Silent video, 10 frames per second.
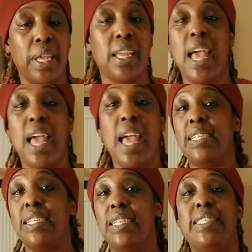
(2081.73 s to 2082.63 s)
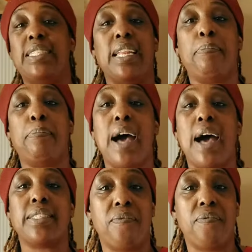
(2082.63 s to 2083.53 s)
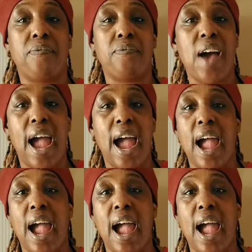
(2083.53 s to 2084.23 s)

I done set epoxy on fire.